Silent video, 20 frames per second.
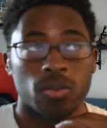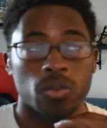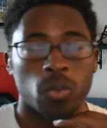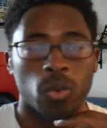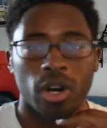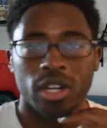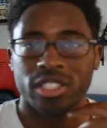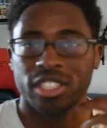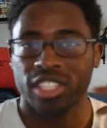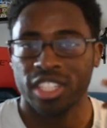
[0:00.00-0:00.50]

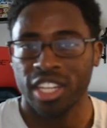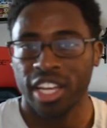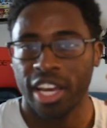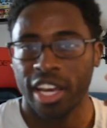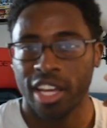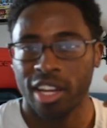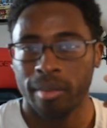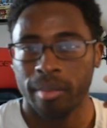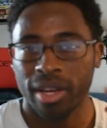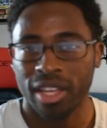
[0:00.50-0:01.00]
watched in the
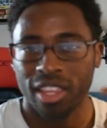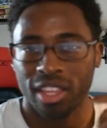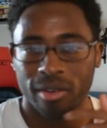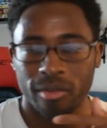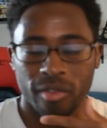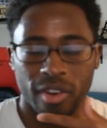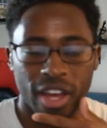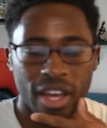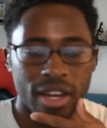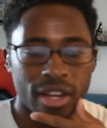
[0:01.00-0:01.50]
anime
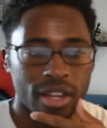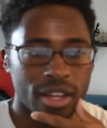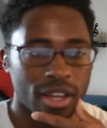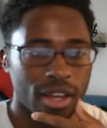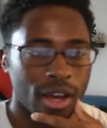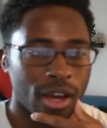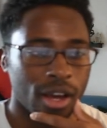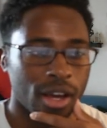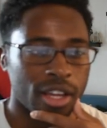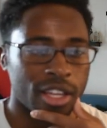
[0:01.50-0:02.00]
than read
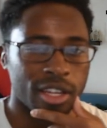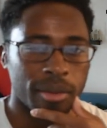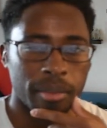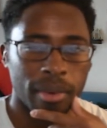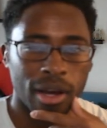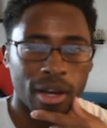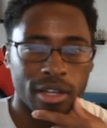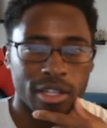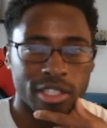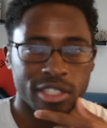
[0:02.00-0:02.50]
in the
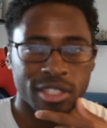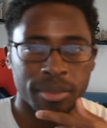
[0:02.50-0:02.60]
manga.